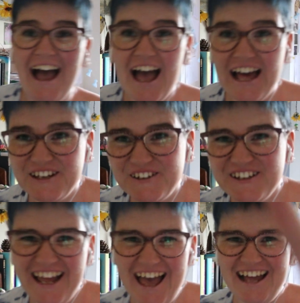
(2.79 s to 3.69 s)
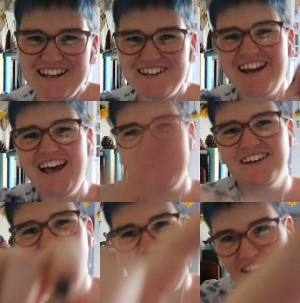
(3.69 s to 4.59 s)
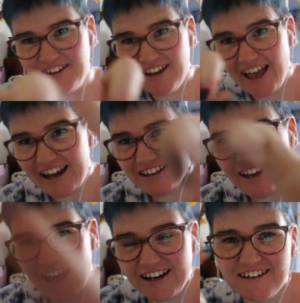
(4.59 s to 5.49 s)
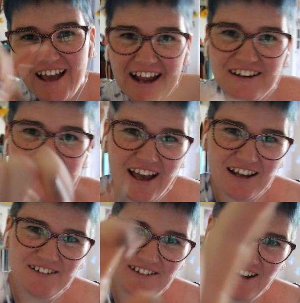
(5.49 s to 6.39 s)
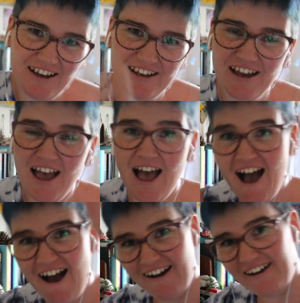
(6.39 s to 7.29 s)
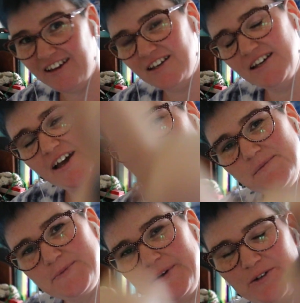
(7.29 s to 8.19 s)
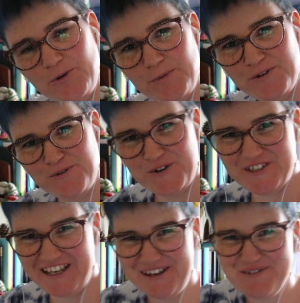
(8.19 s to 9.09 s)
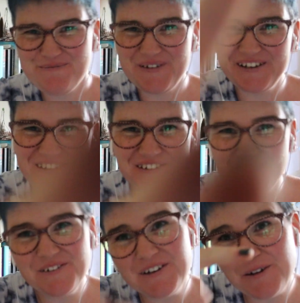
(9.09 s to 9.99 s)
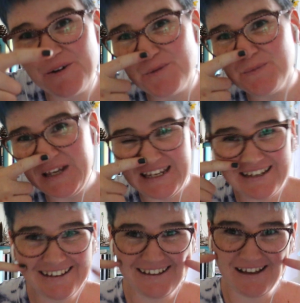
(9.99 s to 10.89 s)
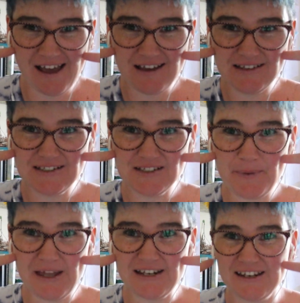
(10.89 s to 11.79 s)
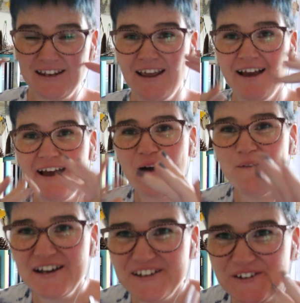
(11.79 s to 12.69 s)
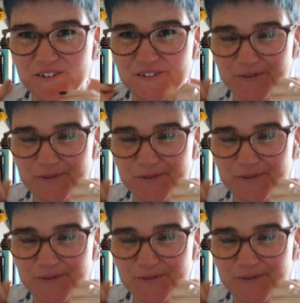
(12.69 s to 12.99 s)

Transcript: Hello, hello, hello, hello, hello, hello, hello, hello, hi. I am Spantopia Rose, but you can call me Span. How are you?